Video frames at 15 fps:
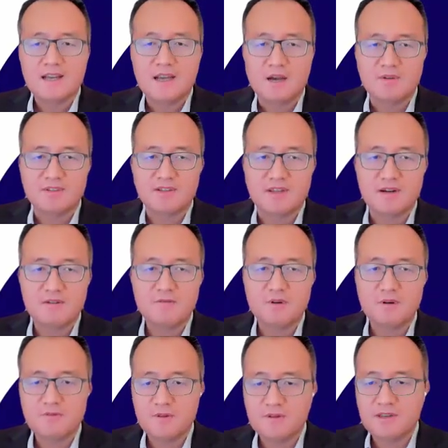I was there for a
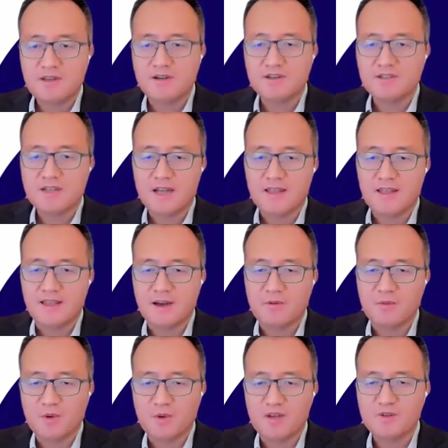few years and
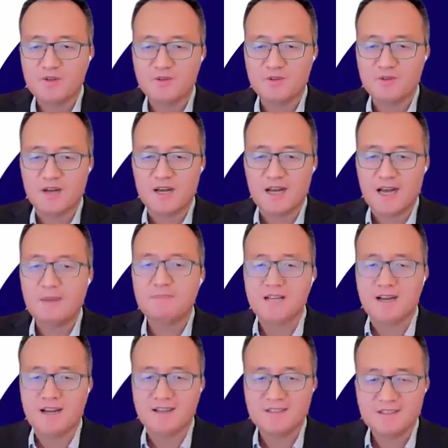then went to
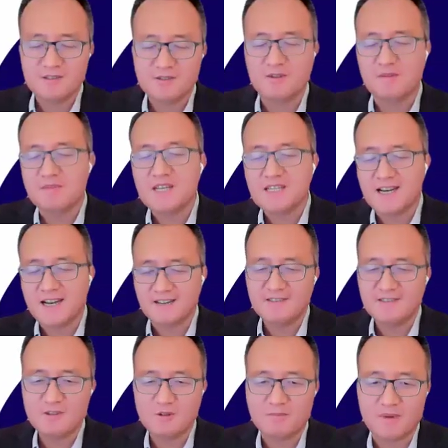
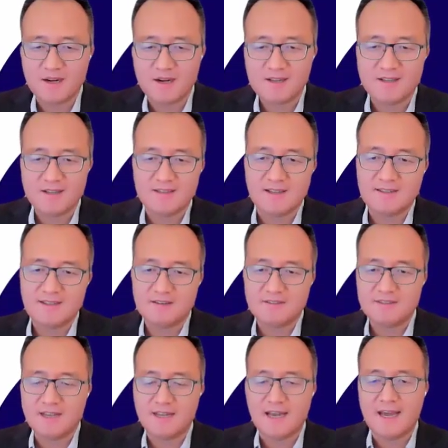Midtown to Barclays as
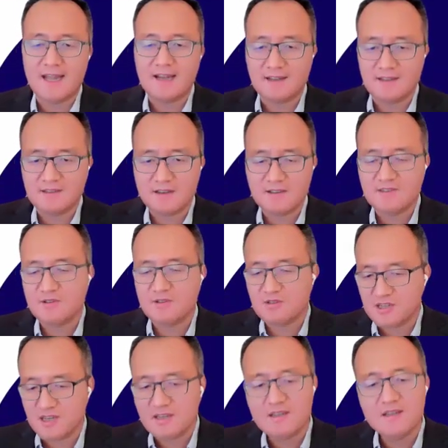sales and analyst
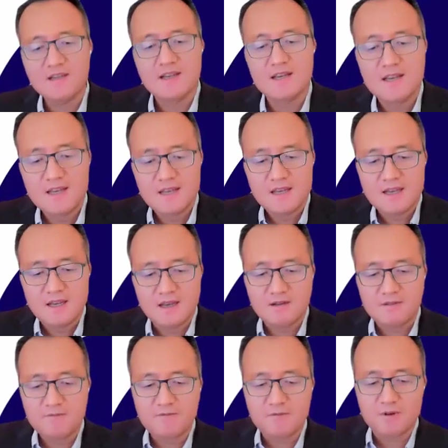associate
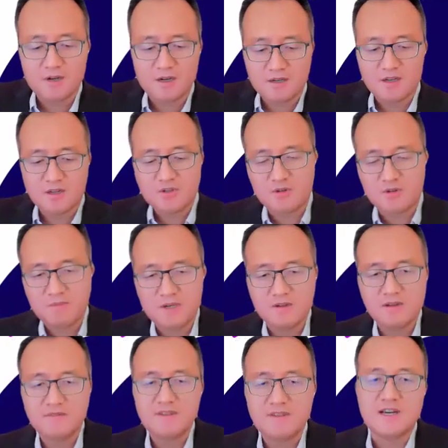for a short
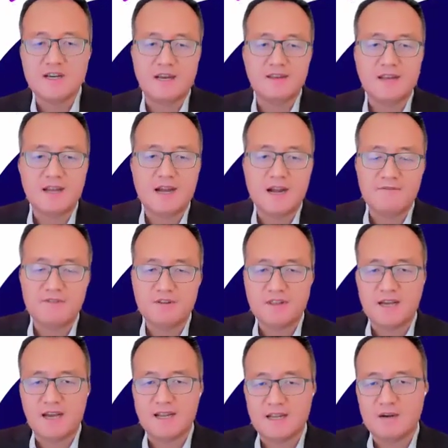period of time. After
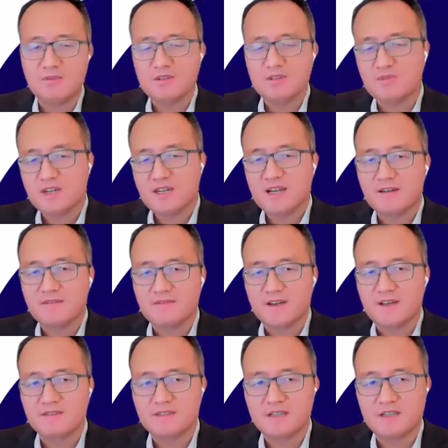that, I was really
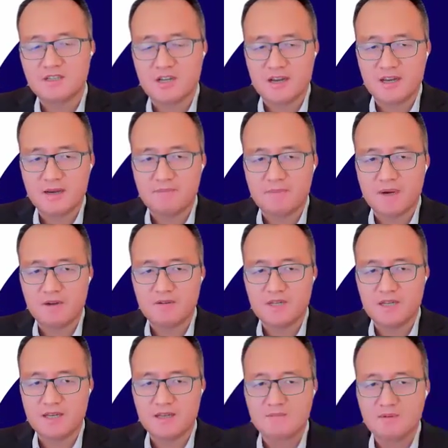convinced that China
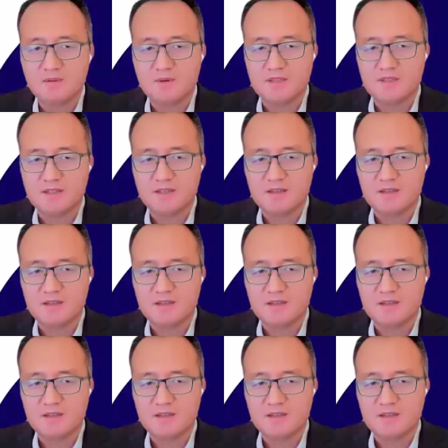biotech probably is